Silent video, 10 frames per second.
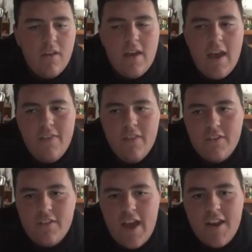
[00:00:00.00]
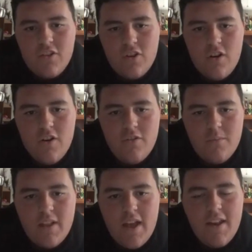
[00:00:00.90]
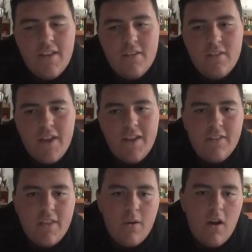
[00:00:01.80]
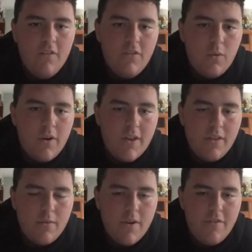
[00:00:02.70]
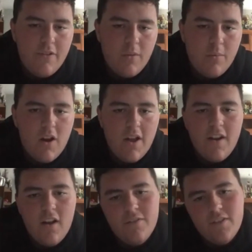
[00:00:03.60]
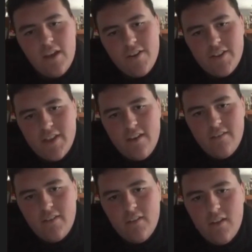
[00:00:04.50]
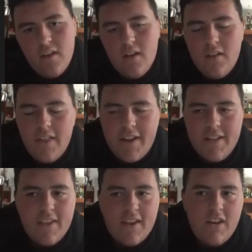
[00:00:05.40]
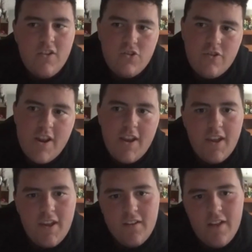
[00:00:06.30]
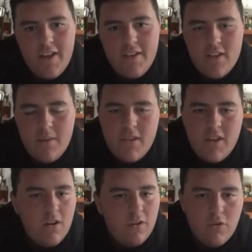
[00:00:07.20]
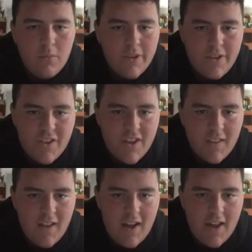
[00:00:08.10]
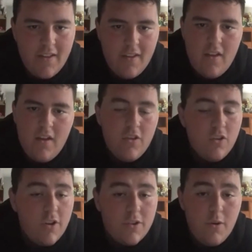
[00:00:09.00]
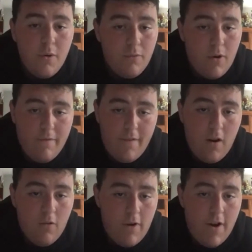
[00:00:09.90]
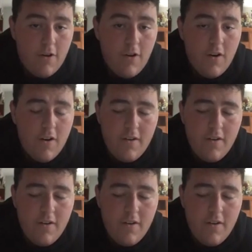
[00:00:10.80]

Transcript: and the status cards from status like they were of 23 for lebron and of 77 like it's like an intriguing like something you don't normally see a lot it's also a, a rare card